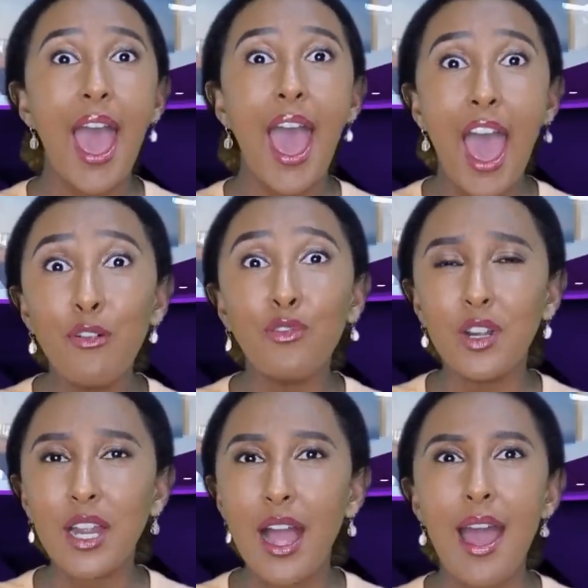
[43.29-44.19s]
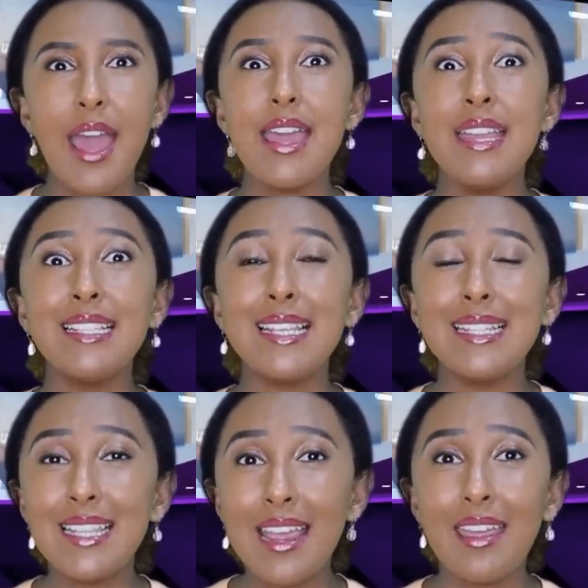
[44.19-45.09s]
Africa is the
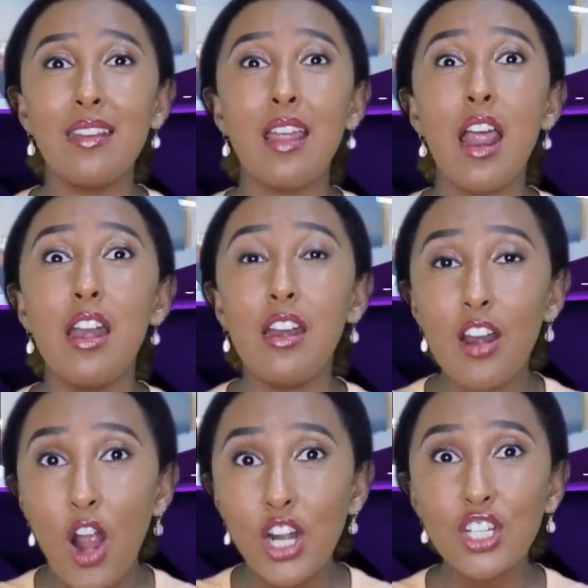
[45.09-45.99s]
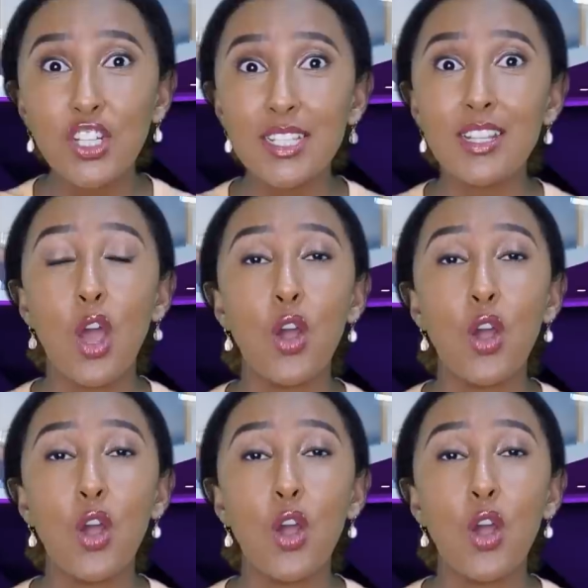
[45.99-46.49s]
second largest